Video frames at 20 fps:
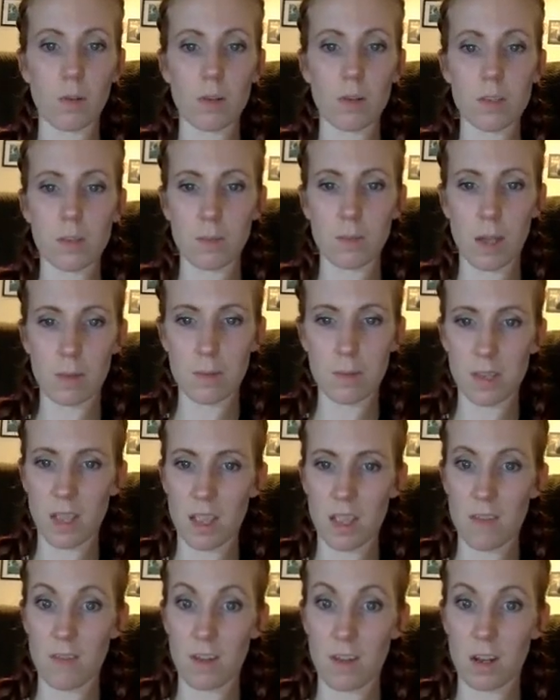or sometimes
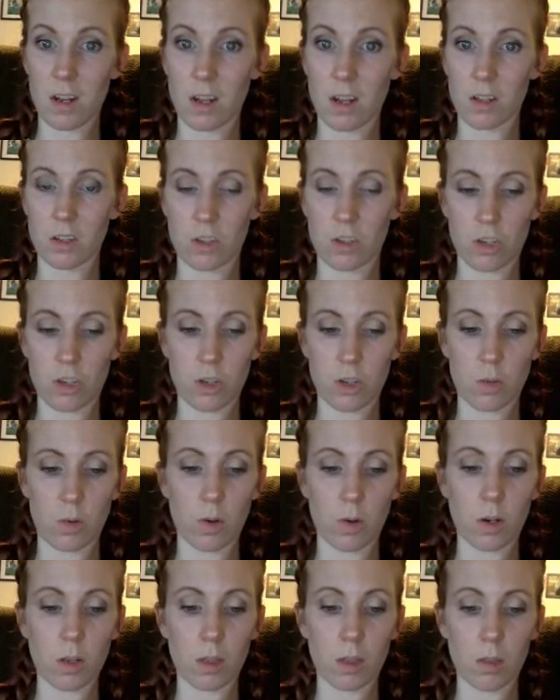even 2
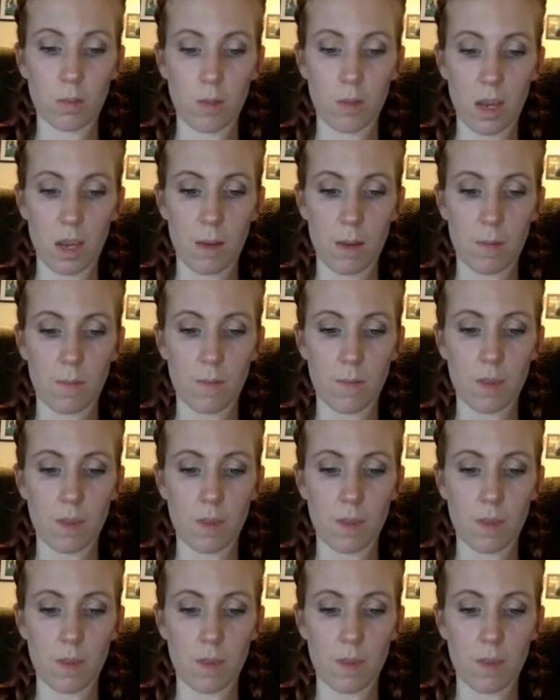or 3.